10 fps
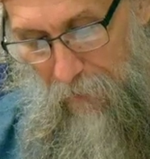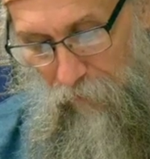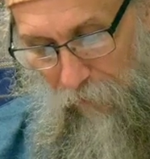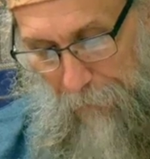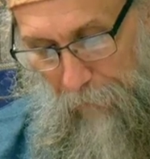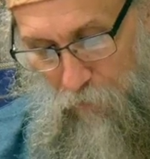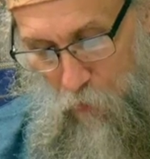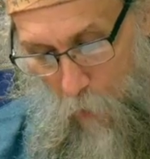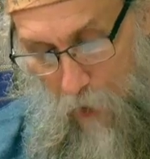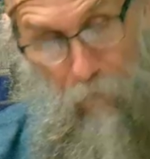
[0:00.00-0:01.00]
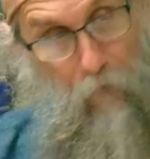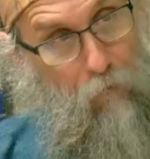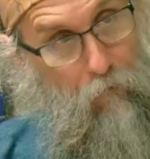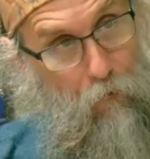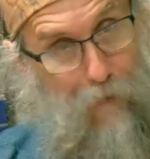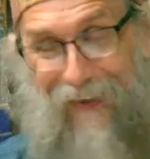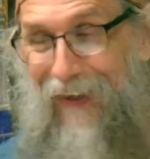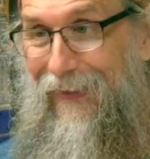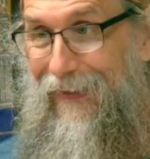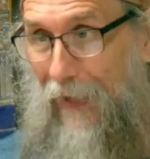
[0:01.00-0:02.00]
in chapter 12 concerning
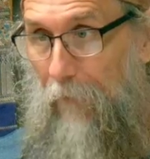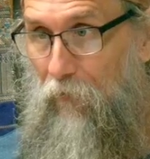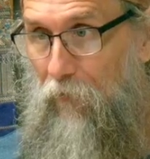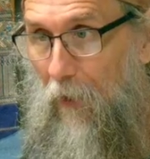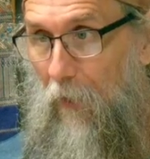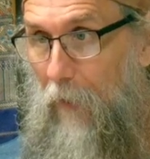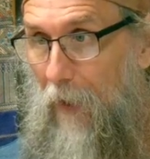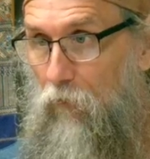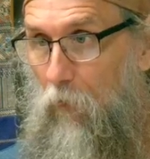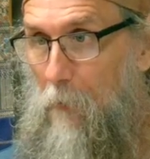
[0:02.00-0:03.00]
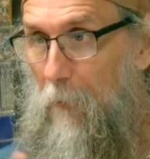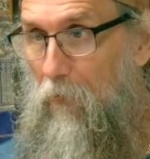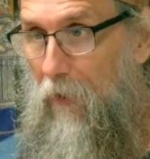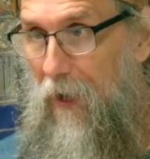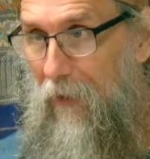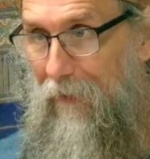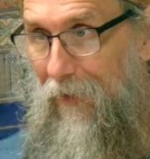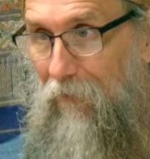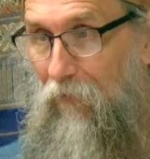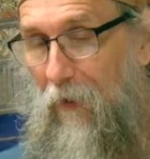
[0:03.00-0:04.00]
gifts. You have to remember the
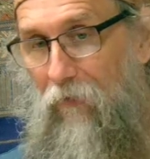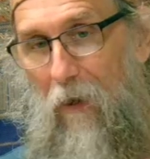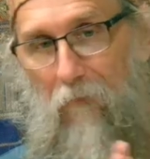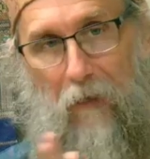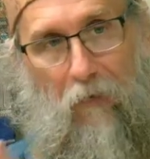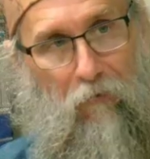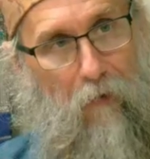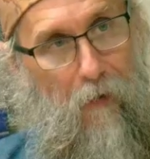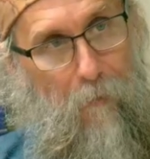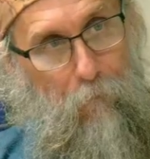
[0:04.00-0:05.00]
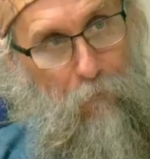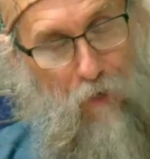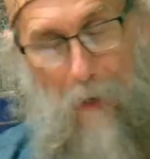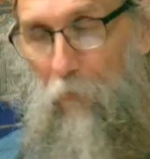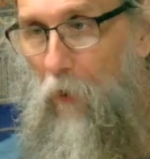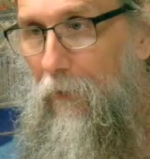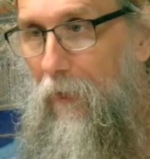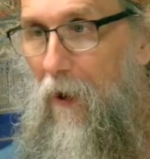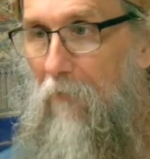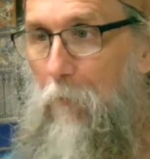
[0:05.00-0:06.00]
context. He's giving this chapter on
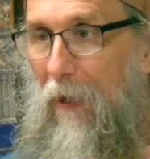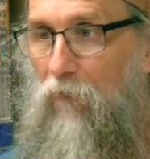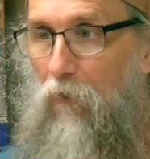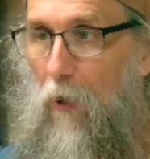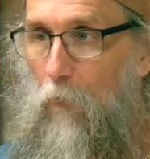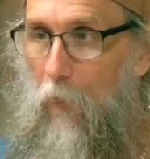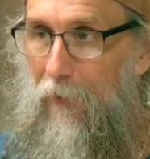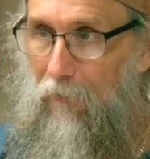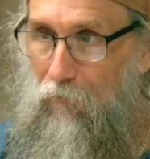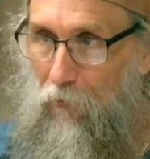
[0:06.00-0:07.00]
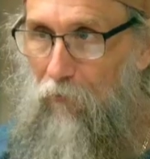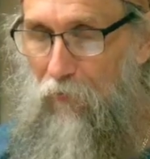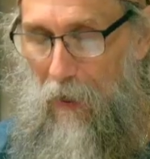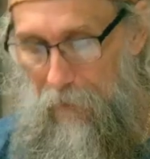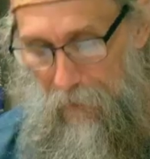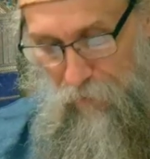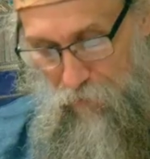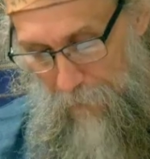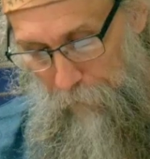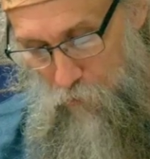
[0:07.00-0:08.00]
love based on what he has just said in
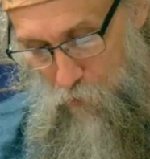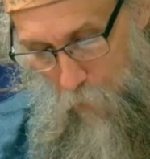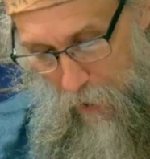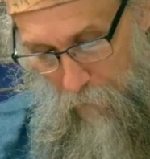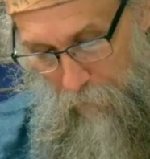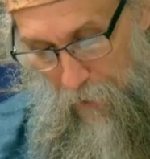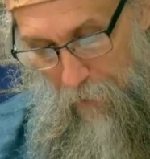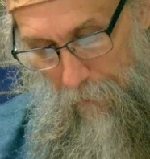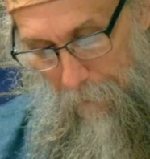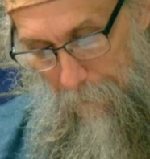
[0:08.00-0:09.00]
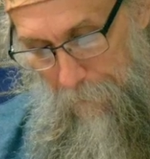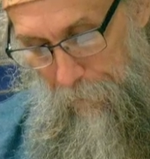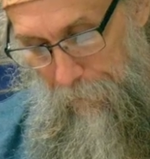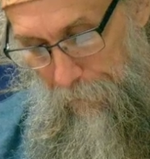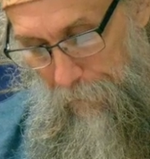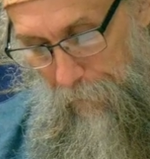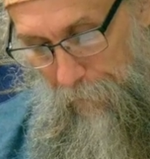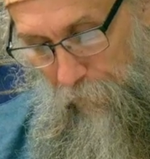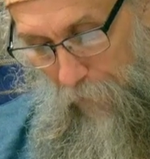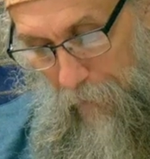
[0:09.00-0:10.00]
chapter 12.
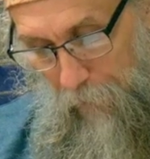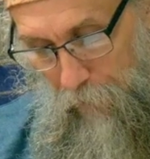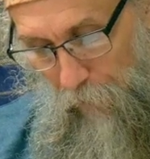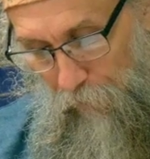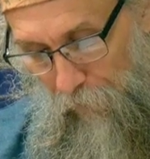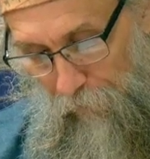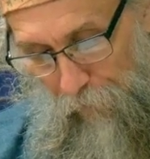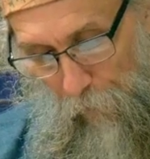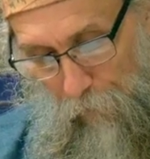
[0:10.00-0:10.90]
To introduce this new